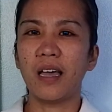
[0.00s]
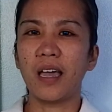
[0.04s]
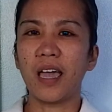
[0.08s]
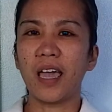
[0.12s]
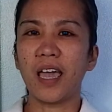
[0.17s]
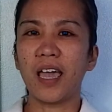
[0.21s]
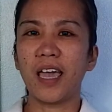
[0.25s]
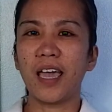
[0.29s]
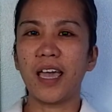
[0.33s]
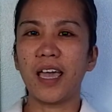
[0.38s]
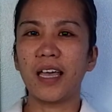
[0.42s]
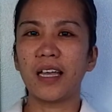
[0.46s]

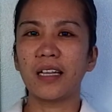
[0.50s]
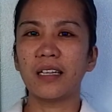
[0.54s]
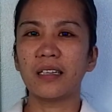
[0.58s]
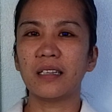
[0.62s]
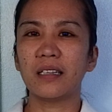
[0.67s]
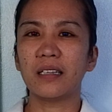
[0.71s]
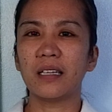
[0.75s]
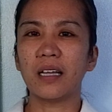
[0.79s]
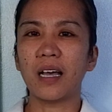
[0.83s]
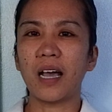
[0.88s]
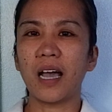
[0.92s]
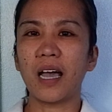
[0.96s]

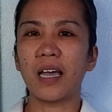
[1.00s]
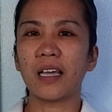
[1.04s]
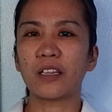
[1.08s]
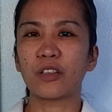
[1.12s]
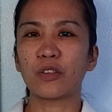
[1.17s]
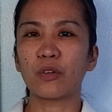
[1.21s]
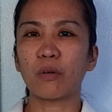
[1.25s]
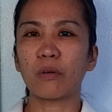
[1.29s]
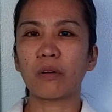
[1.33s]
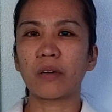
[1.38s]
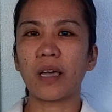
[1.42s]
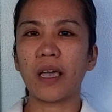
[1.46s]
And
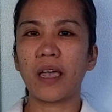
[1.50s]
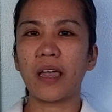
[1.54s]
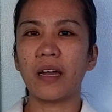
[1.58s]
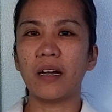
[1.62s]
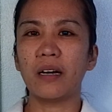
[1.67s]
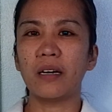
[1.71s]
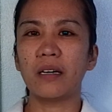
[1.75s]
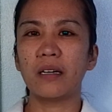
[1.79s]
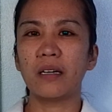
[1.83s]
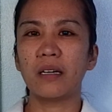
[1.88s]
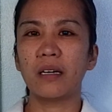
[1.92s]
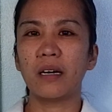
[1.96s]
I took
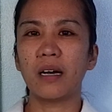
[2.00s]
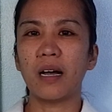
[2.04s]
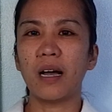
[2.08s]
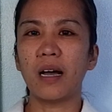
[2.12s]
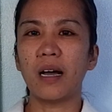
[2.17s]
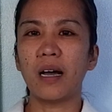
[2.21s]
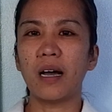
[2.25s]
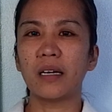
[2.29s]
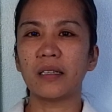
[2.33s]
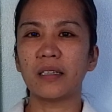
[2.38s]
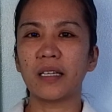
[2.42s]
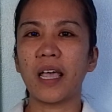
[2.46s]
care
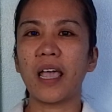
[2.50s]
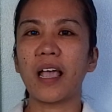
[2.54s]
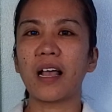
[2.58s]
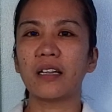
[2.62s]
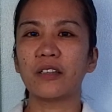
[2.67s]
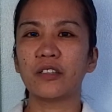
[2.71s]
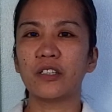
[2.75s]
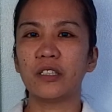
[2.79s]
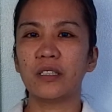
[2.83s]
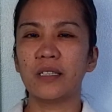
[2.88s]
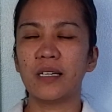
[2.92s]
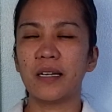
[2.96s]
on
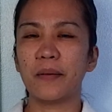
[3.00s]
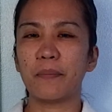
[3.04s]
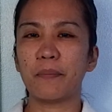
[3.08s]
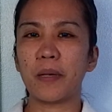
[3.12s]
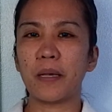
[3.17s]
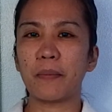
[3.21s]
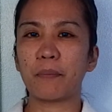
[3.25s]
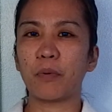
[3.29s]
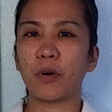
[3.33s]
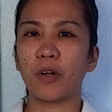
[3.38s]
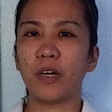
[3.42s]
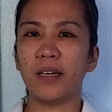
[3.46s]
elderly
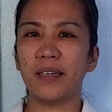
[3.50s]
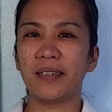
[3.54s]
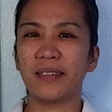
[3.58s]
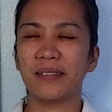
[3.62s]
people.